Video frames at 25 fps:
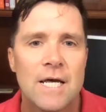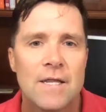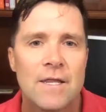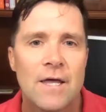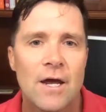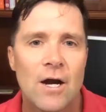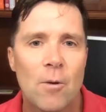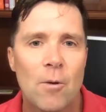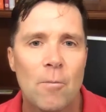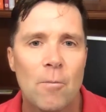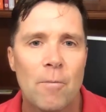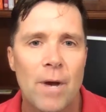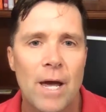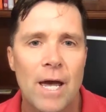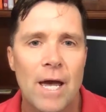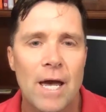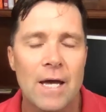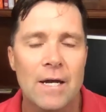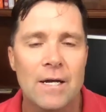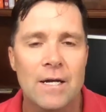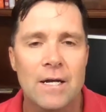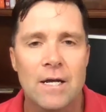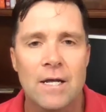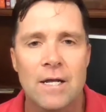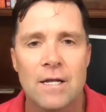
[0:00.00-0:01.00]
that are
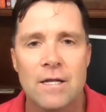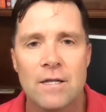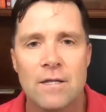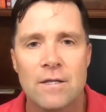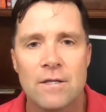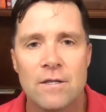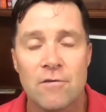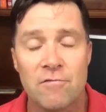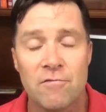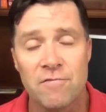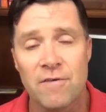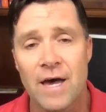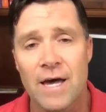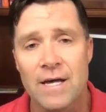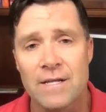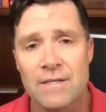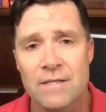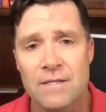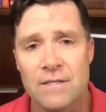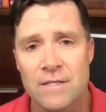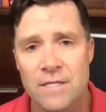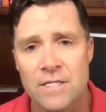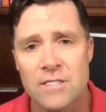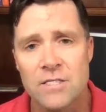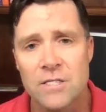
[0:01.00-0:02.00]
banned and the fact
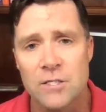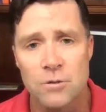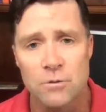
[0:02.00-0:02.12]
that these